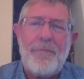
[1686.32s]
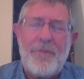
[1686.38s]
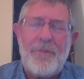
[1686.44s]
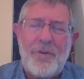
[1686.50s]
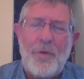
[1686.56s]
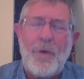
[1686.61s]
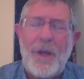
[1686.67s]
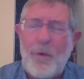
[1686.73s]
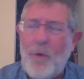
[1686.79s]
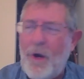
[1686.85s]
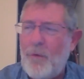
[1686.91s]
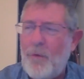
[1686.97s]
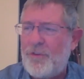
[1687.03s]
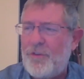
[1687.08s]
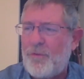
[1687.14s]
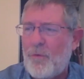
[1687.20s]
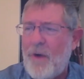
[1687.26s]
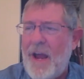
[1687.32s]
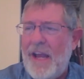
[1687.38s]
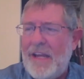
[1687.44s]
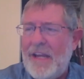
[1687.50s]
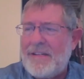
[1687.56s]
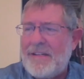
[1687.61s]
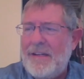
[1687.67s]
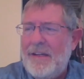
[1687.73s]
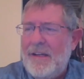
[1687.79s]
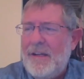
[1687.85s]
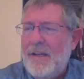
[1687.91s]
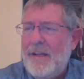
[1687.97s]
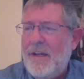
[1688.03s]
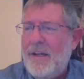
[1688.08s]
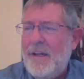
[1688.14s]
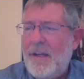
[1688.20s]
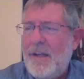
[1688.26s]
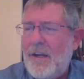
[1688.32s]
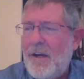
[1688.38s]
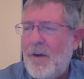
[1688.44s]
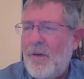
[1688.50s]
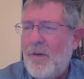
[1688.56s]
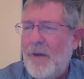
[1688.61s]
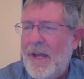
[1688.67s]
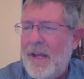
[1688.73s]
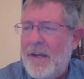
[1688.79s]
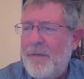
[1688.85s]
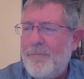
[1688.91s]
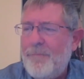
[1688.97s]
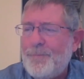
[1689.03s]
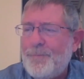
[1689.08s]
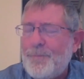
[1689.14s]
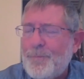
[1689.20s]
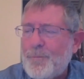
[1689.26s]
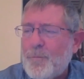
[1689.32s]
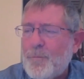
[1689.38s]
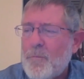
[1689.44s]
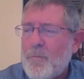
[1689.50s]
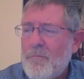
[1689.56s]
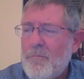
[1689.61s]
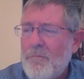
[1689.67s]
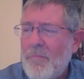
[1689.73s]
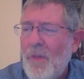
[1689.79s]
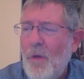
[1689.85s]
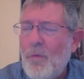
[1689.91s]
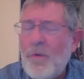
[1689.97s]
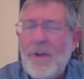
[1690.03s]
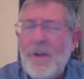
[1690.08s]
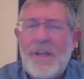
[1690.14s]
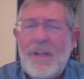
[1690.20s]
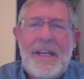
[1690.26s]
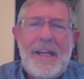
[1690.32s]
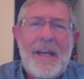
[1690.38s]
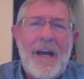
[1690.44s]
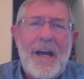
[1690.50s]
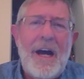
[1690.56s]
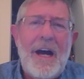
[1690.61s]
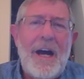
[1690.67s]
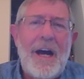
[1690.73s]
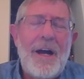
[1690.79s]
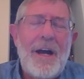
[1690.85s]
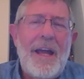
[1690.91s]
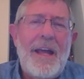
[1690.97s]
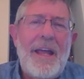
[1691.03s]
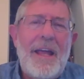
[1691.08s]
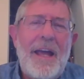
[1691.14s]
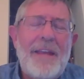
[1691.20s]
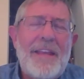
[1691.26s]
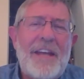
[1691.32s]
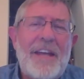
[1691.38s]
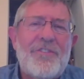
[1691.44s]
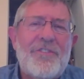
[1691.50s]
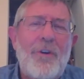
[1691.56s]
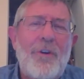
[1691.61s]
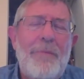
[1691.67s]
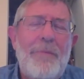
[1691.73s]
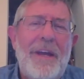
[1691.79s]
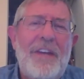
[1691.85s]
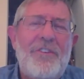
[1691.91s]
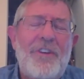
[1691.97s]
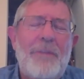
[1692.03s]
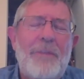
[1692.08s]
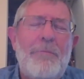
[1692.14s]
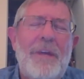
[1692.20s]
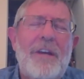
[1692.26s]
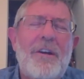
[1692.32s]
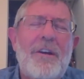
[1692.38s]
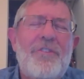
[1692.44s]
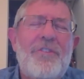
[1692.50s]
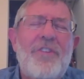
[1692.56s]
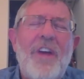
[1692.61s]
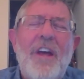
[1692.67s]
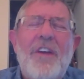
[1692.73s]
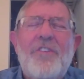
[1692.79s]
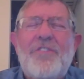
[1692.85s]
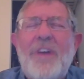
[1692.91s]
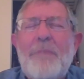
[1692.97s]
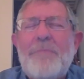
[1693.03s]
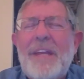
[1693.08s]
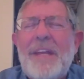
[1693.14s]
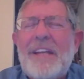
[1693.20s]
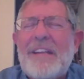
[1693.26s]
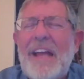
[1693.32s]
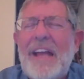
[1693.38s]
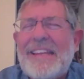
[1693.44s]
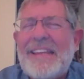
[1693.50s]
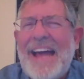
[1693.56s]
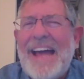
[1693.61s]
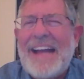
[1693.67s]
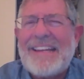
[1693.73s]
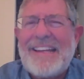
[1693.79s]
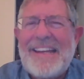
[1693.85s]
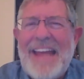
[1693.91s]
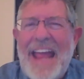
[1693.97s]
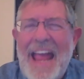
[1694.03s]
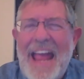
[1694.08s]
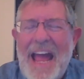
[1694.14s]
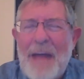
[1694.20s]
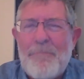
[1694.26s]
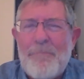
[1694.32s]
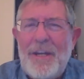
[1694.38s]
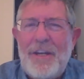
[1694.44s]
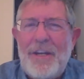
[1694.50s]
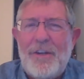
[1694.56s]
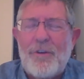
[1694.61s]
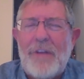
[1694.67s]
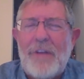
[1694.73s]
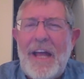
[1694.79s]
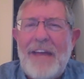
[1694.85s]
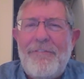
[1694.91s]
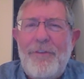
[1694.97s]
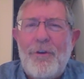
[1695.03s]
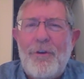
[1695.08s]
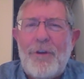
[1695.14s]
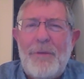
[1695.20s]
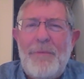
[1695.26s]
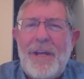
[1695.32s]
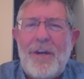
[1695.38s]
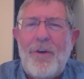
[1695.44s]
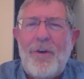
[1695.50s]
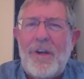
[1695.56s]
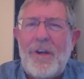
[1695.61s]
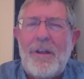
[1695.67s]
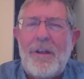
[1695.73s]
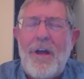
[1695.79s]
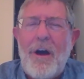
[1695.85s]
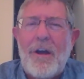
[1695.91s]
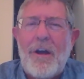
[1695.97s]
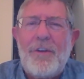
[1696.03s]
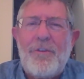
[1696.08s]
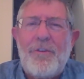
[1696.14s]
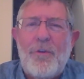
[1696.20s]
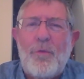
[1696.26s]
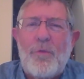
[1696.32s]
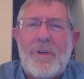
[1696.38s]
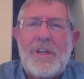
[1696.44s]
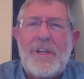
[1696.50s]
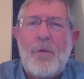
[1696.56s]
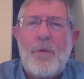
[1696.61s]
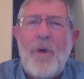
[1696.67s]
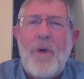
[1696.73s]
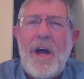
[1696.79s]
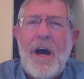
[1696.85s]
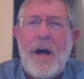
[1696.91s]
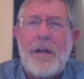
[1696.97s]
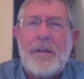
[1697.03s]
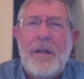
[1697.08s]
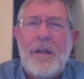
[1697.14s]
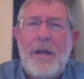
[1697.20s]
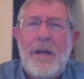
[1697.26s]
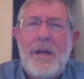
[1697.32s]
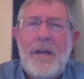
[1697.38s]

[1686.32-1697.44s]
doing what was right, you know, and really, and that's so amazing, because something like that can happen in your life. You can be going along and do really well,